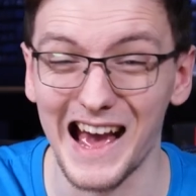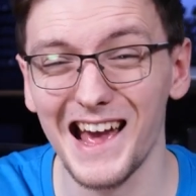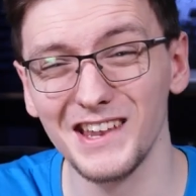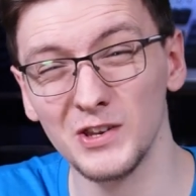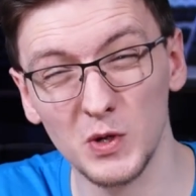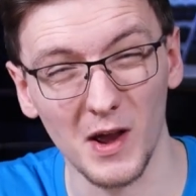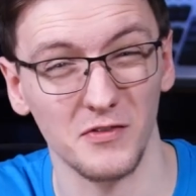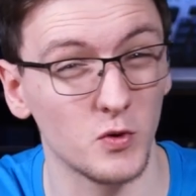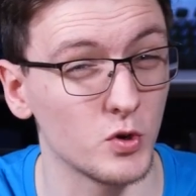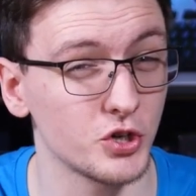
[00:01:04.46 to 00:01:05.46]
and you
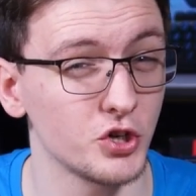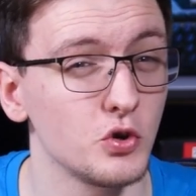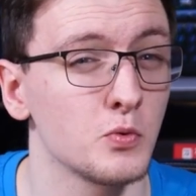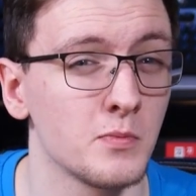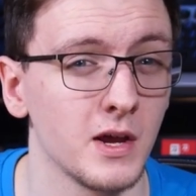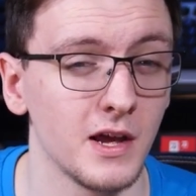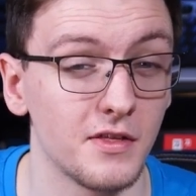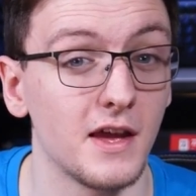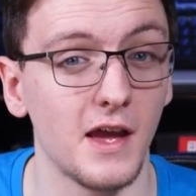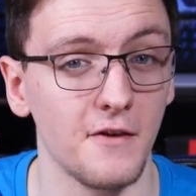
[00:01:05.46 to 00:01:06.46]
have to assume
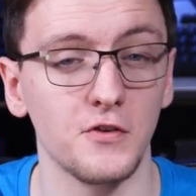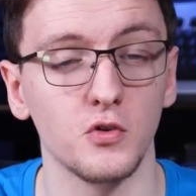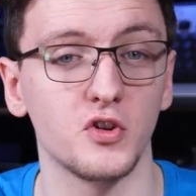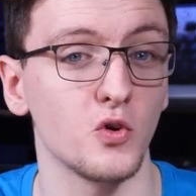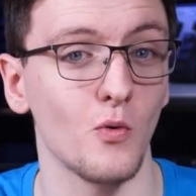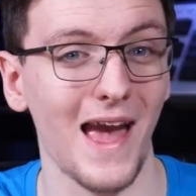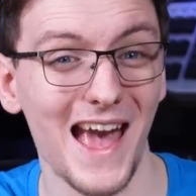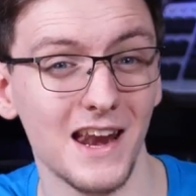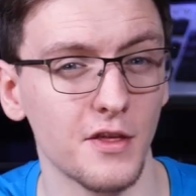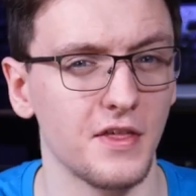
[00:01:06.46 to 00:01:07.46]
that if you do
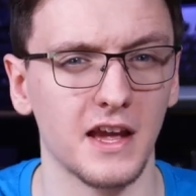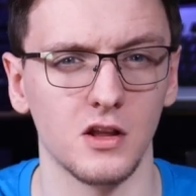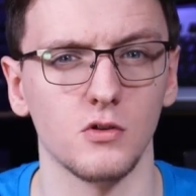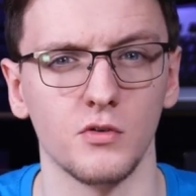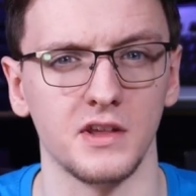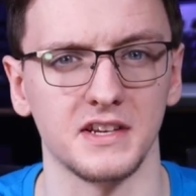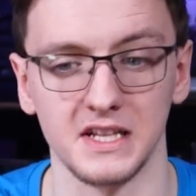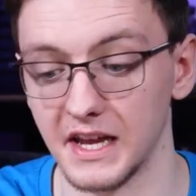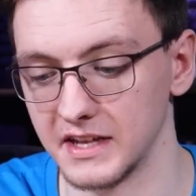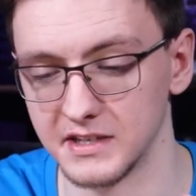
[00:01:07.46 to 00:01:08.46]
anything along these
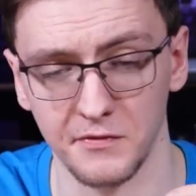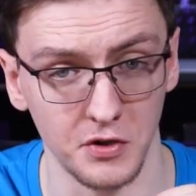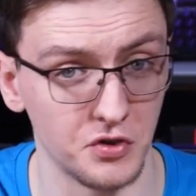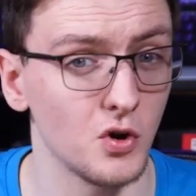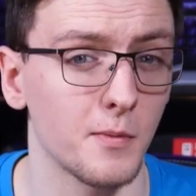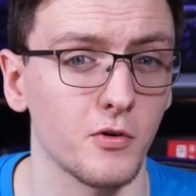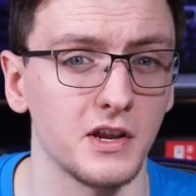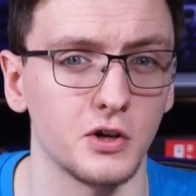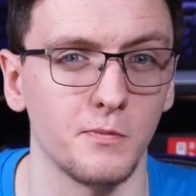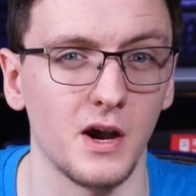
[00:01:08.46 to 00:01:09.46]
lines, if you do
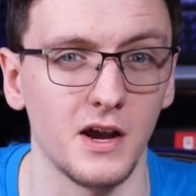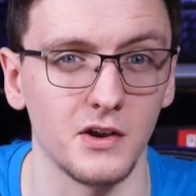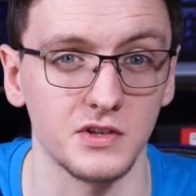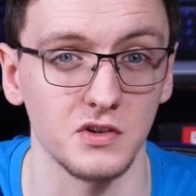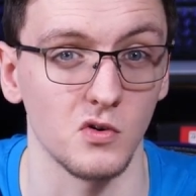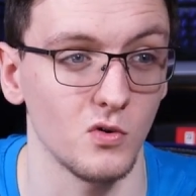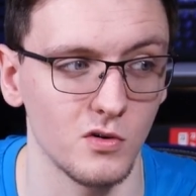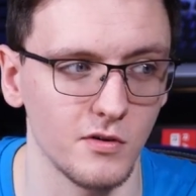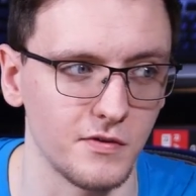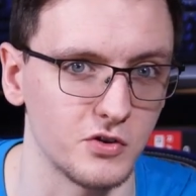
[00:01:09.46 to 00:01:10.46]
upgrade your BIOS,
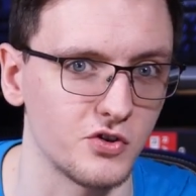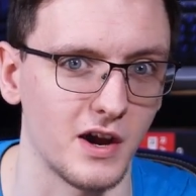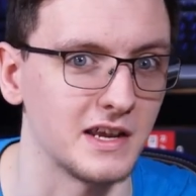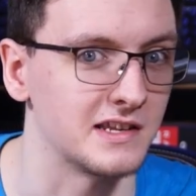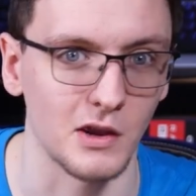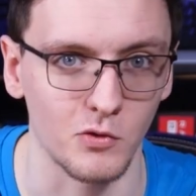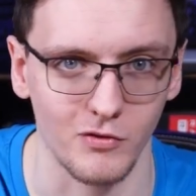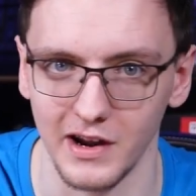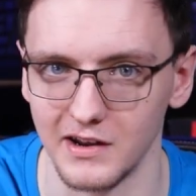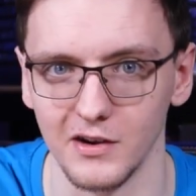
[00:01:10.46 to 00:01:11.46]
or if you try and
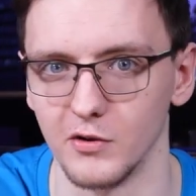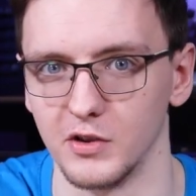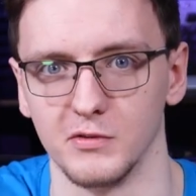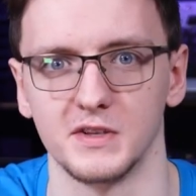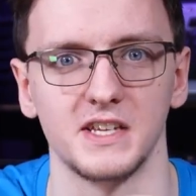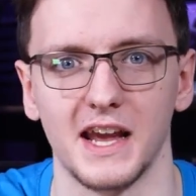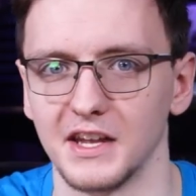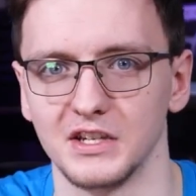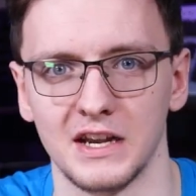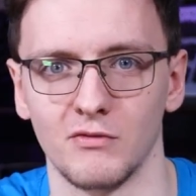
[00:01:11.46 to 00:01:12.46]
downgrade it or use
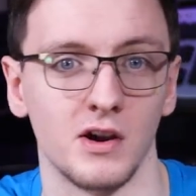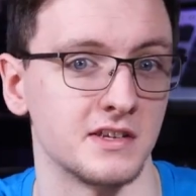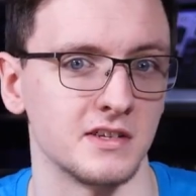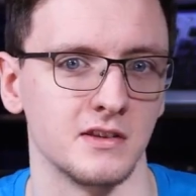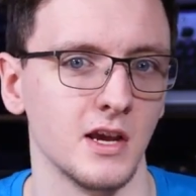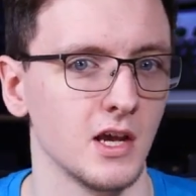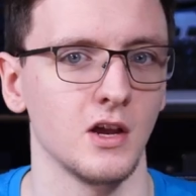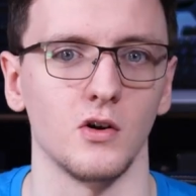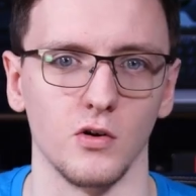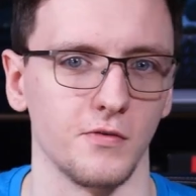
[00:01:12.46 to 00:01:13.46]
second gen Ryzen
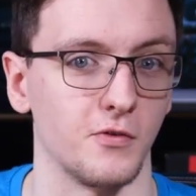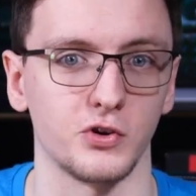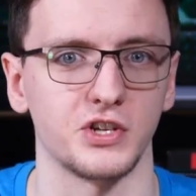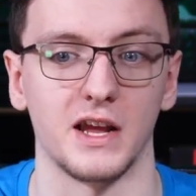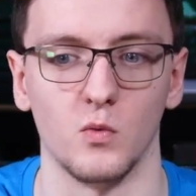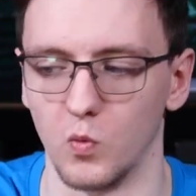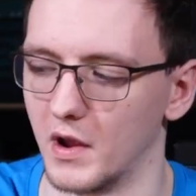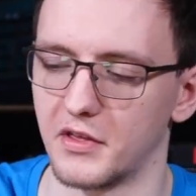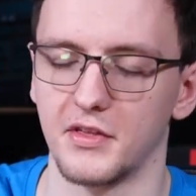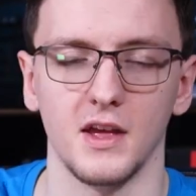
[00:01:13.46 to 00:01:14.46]
or first gen
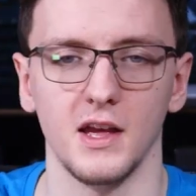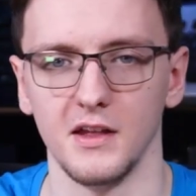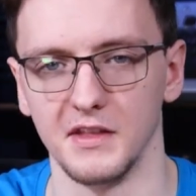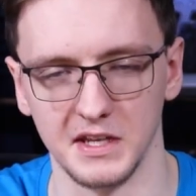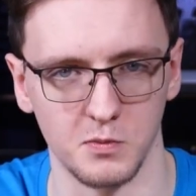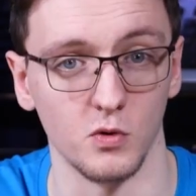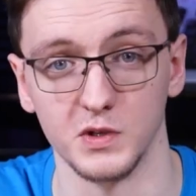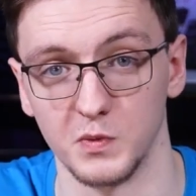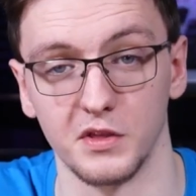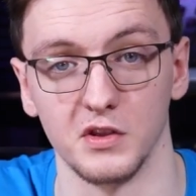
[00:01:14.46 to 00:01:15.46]
with these
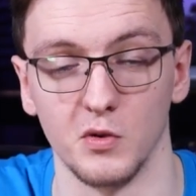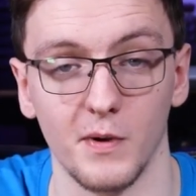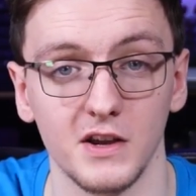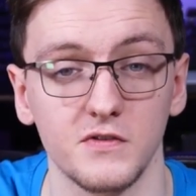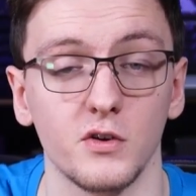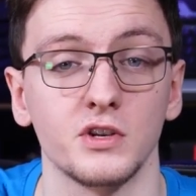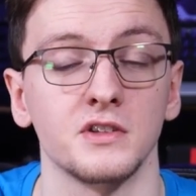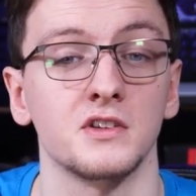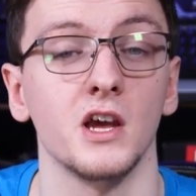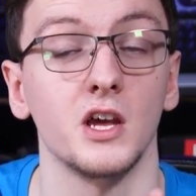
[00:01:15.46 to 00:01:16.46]
boards with the new BIOS
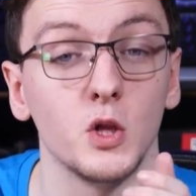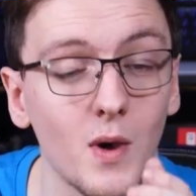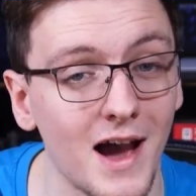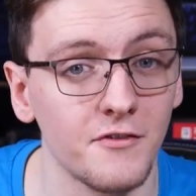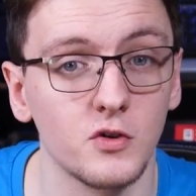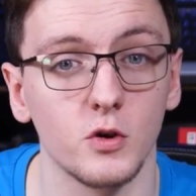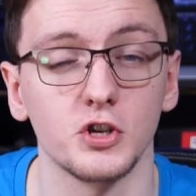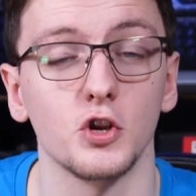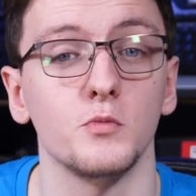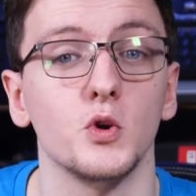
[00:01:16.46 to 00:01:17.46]
versions, you have to
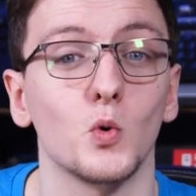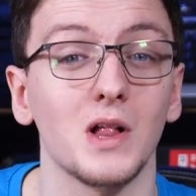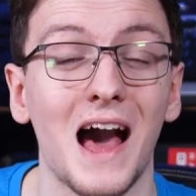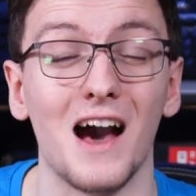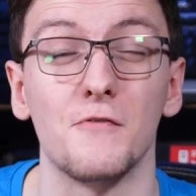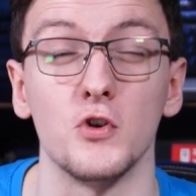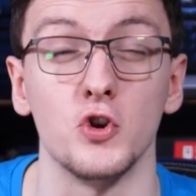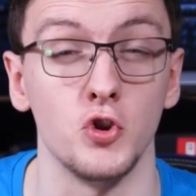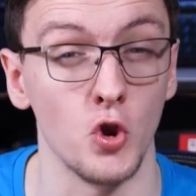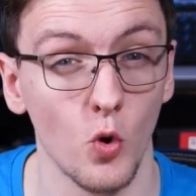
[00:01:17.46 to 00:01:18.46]
assume you will have
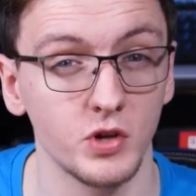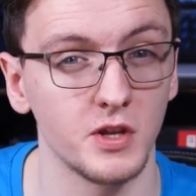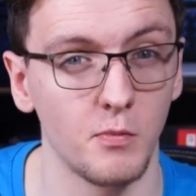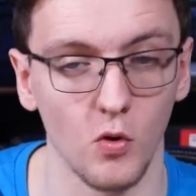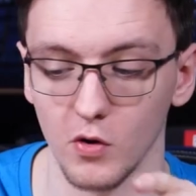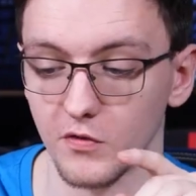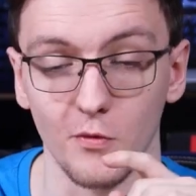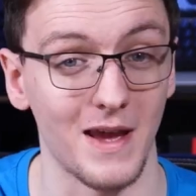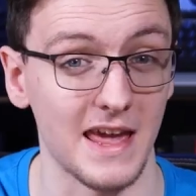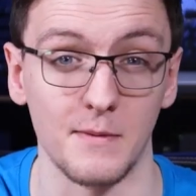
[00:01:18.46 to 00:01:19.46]
no support
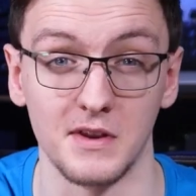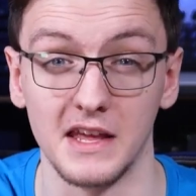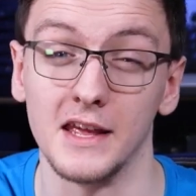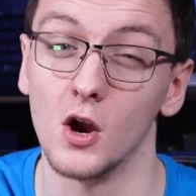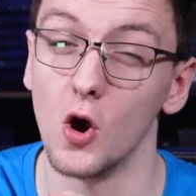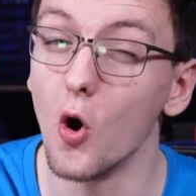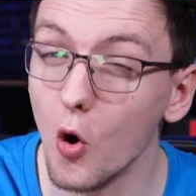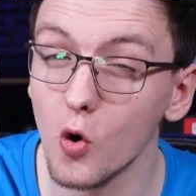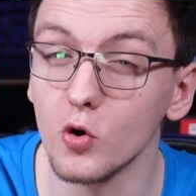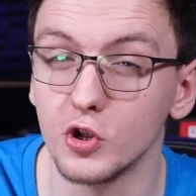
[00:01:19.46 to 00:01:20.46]
from AMD
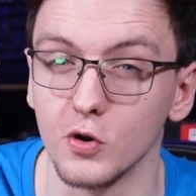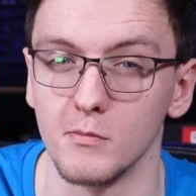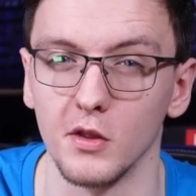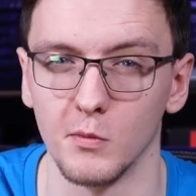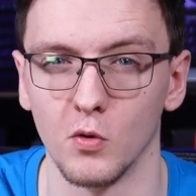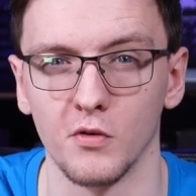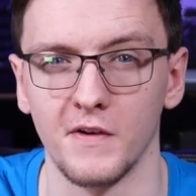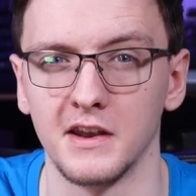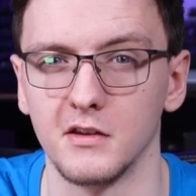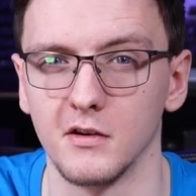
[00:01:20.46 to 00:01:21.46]
or your motherboard
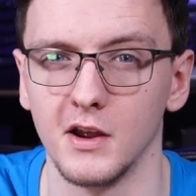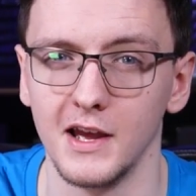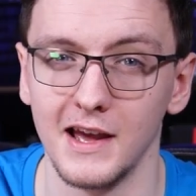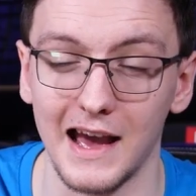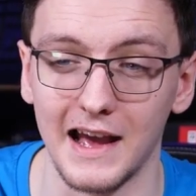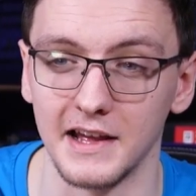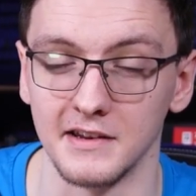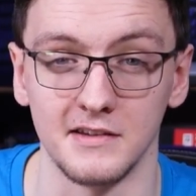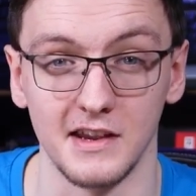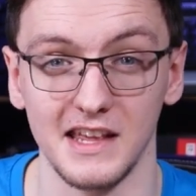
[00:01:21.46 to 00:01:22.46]
vendor.
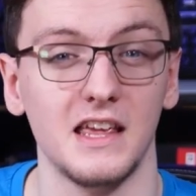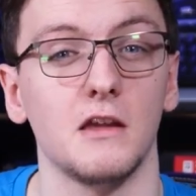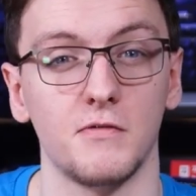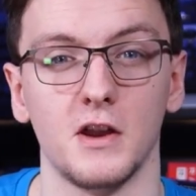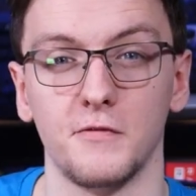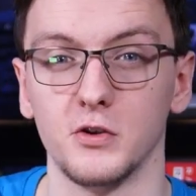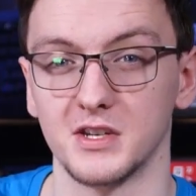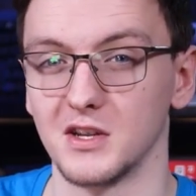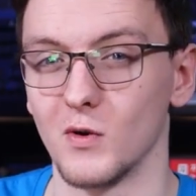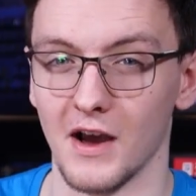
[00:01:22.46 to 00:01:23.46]
And even if you
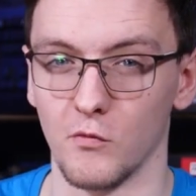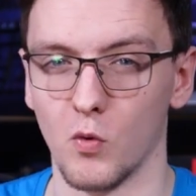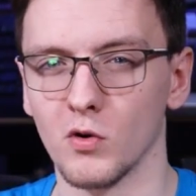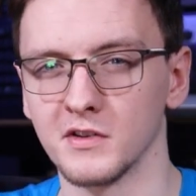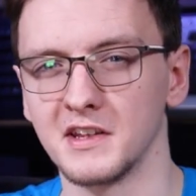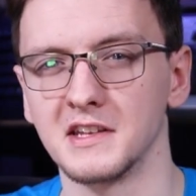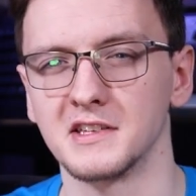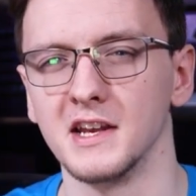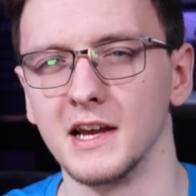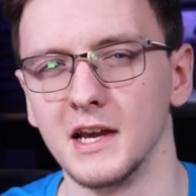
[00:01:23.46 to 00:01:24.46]
still have
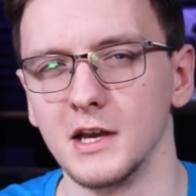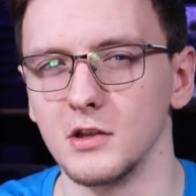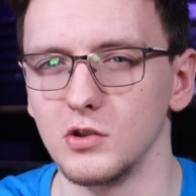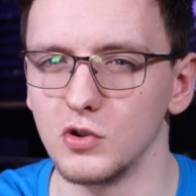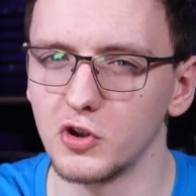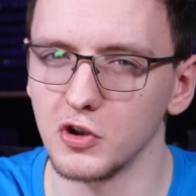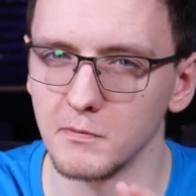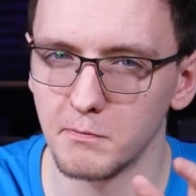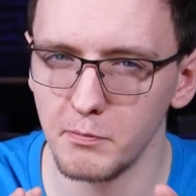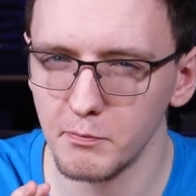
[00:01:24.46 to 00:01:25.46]
warranties, you
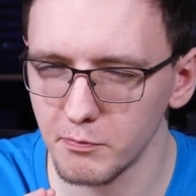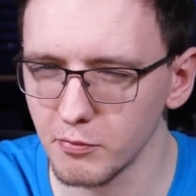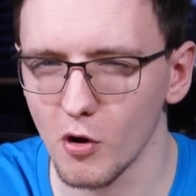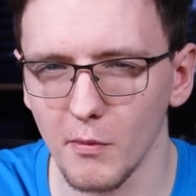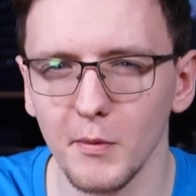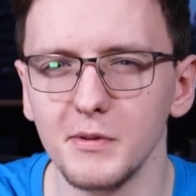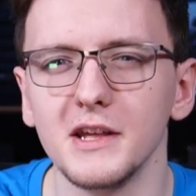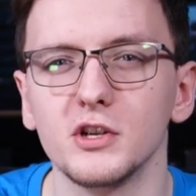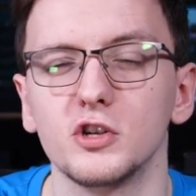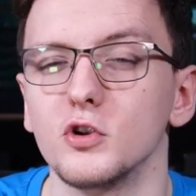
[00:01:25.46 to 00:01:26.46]
can
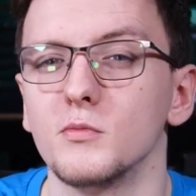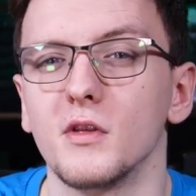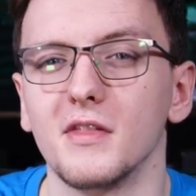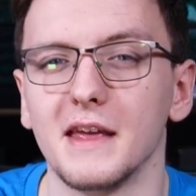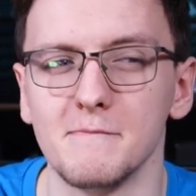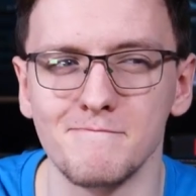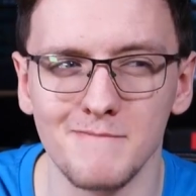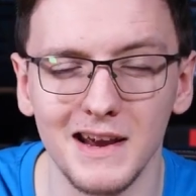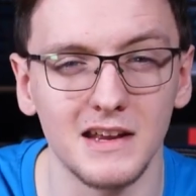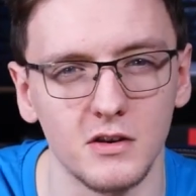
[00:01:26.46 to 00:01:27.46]
probably assume that they
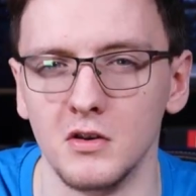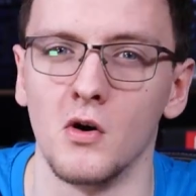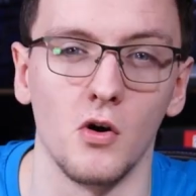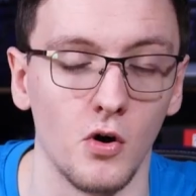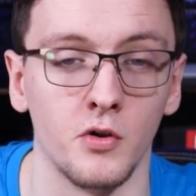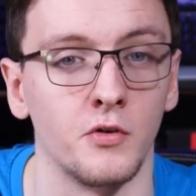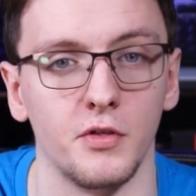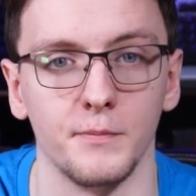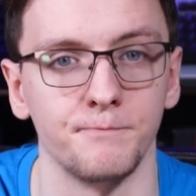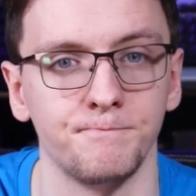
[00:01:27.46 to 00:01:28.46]
might not honor
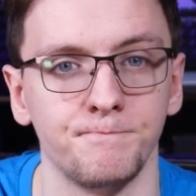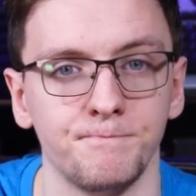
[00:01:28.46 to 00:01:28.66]
them. So